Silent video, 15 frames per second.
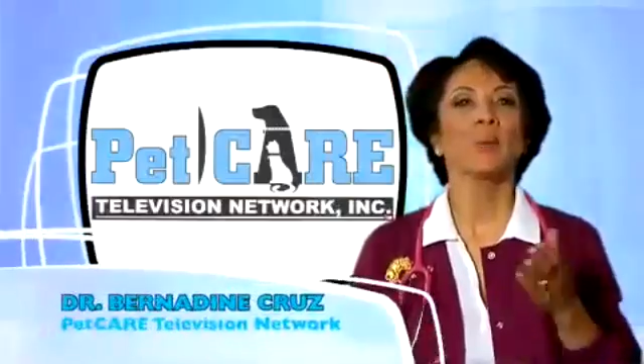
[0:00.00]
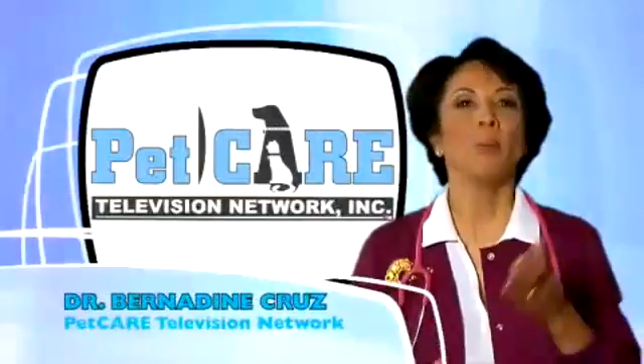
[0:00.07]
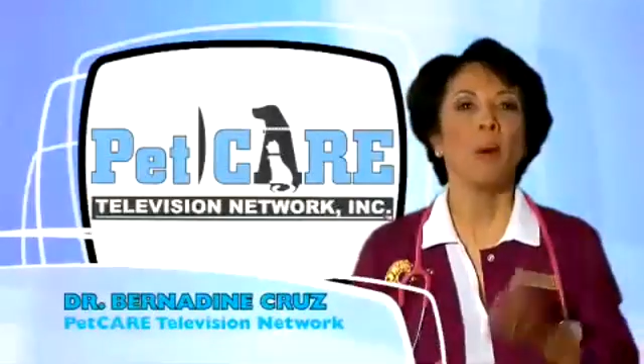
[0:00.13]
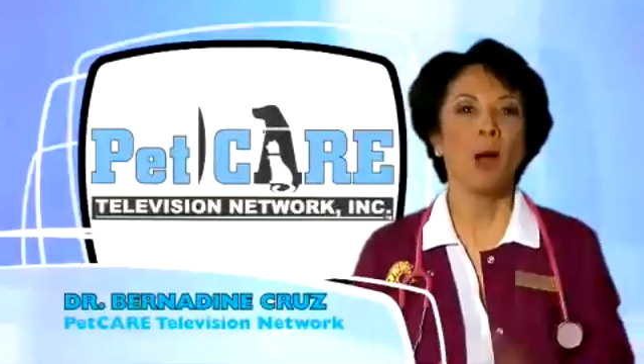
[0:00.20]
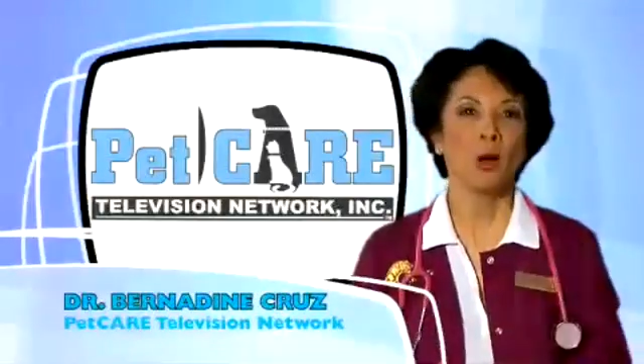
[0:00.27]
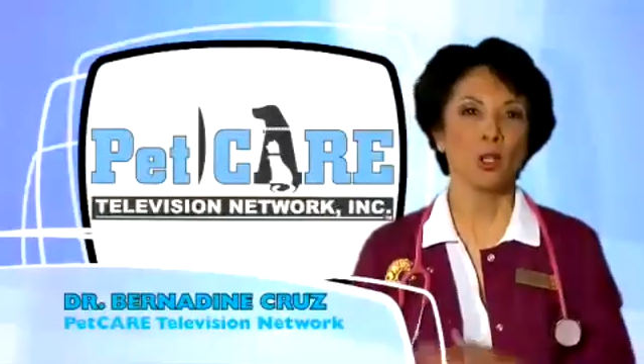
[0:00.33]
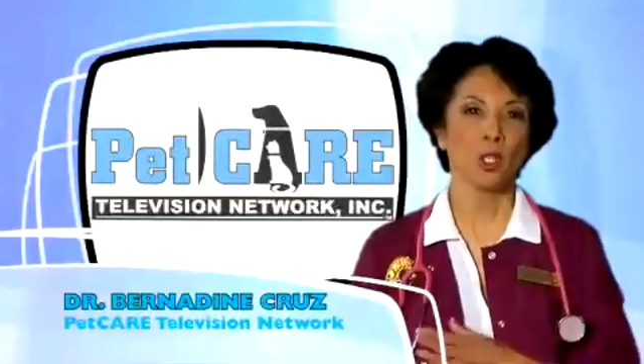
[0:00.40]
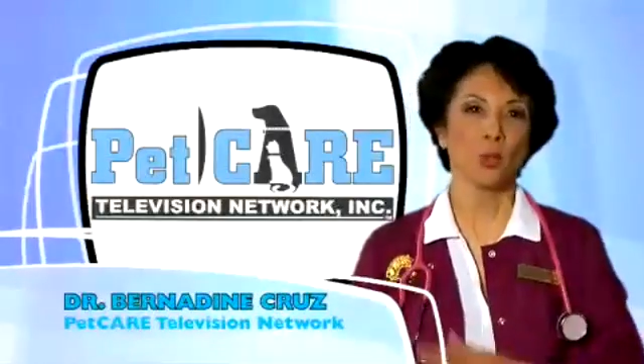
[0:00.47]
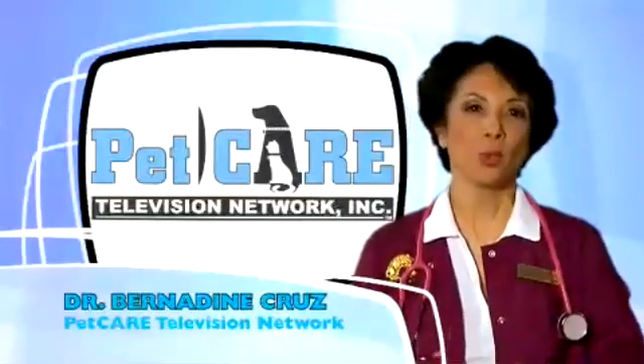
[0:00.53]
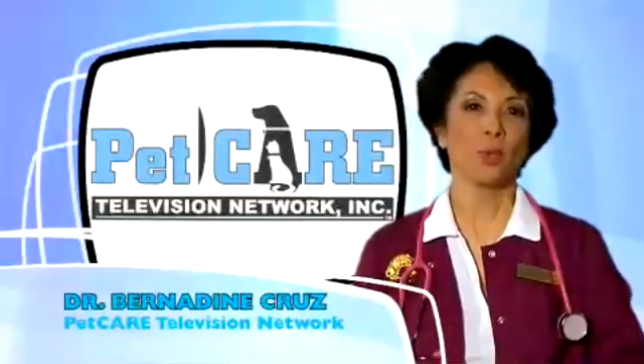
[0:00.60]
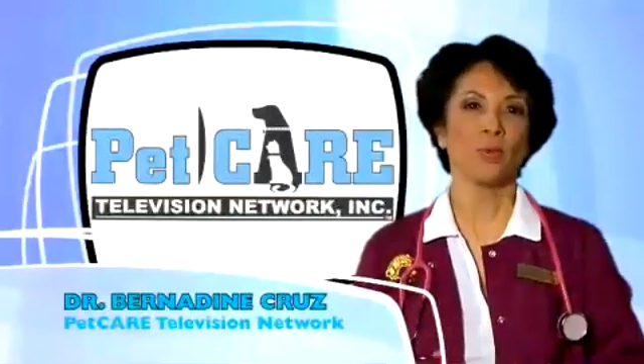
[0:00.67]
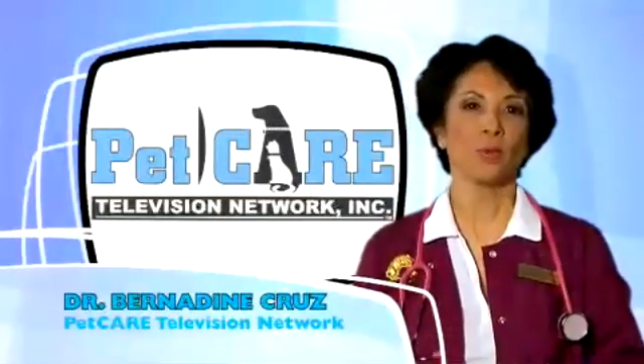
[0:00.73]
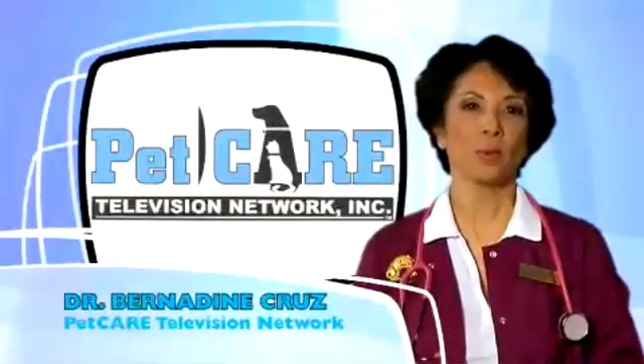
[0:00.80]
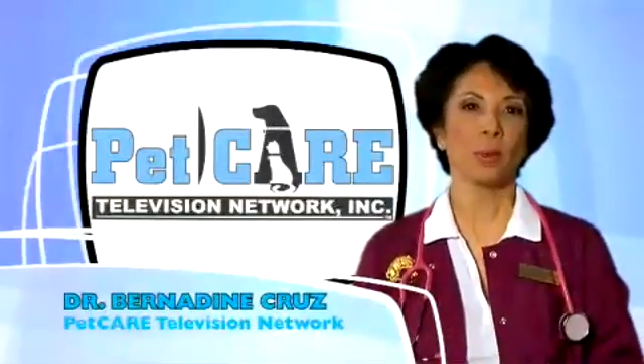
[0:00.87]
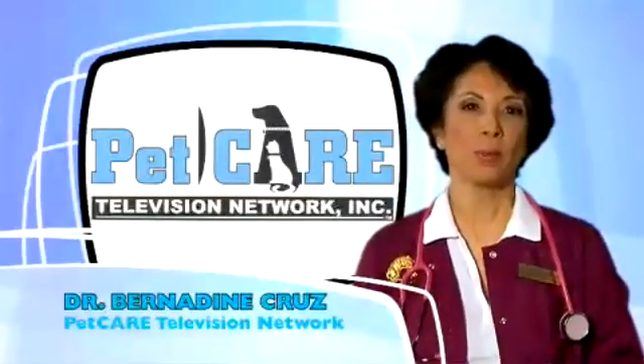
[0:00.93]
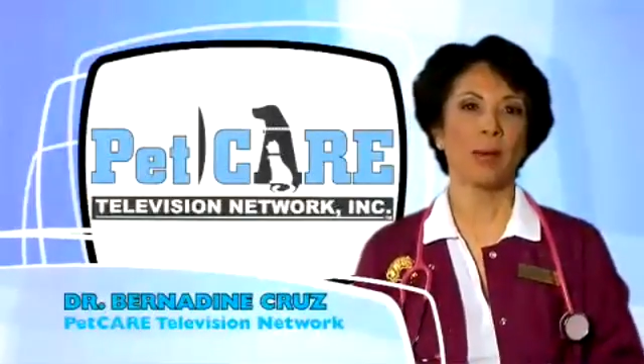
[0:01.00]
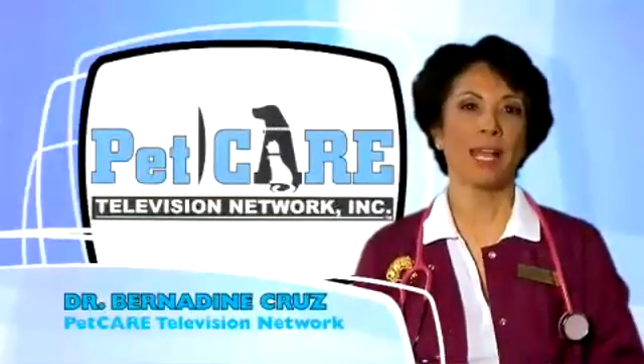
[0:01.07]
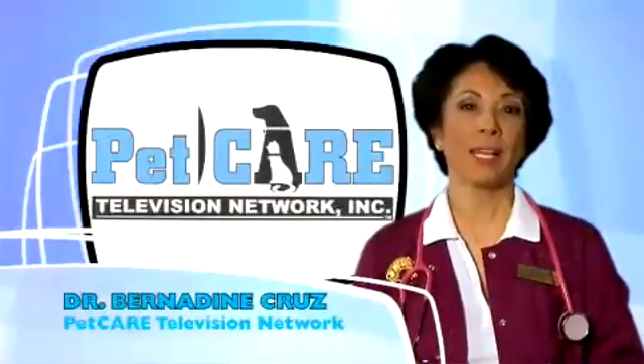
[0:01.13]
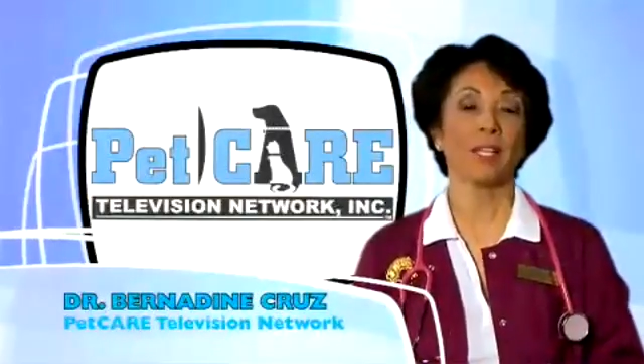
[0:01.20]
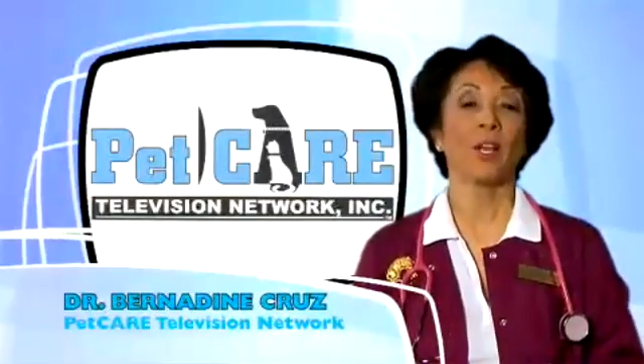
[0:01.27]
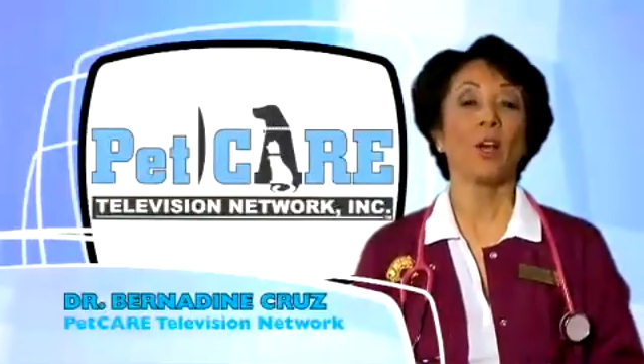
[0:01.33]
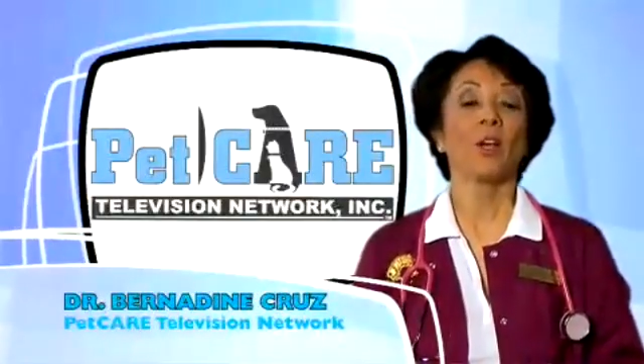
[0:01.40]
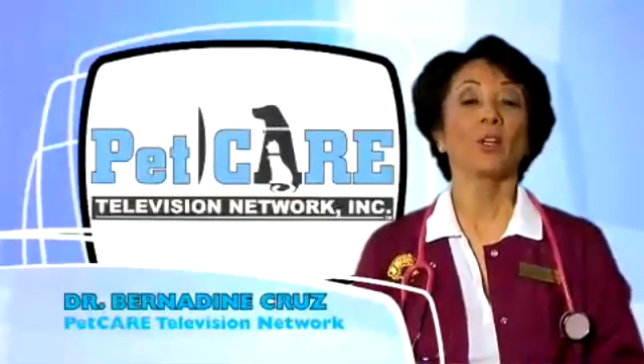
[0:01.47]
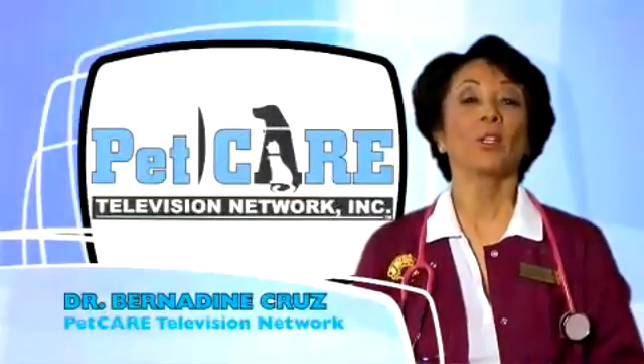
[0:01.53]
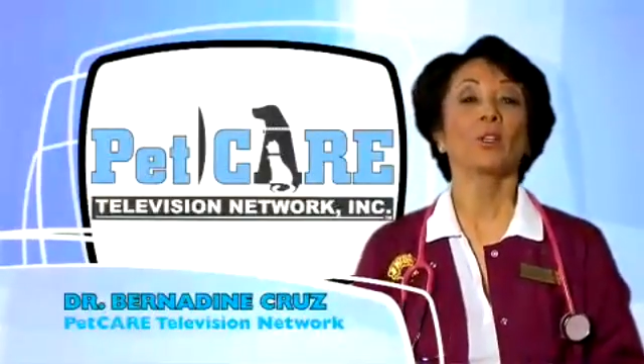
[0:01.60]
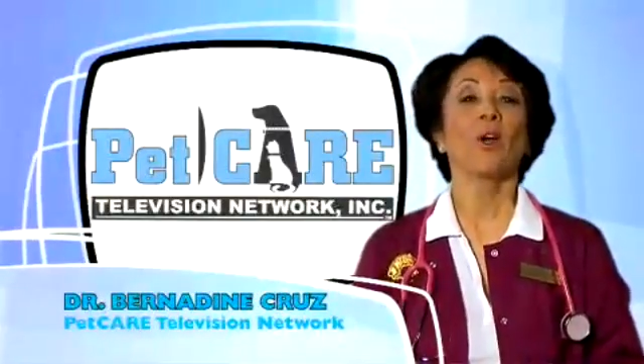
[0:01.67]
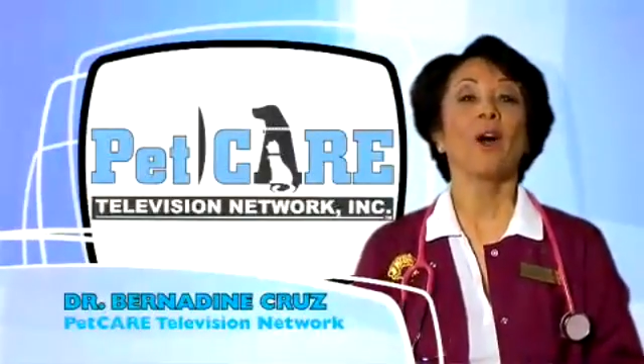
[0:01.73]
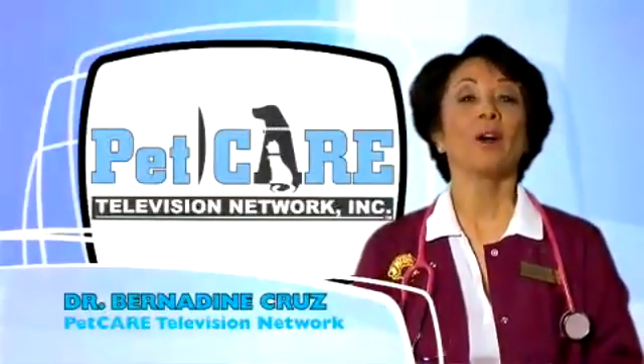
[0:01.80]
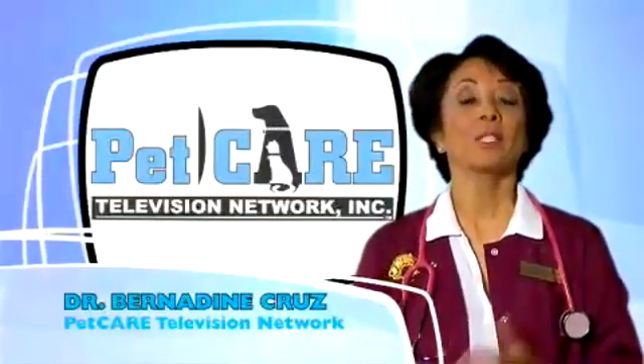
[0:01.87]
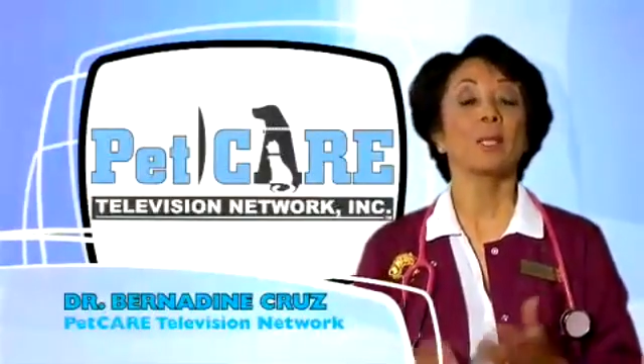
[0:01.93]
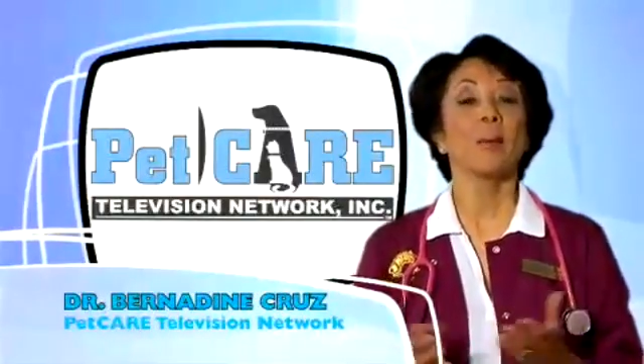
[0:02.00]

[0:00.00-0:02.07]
puncture wound from a bite could cause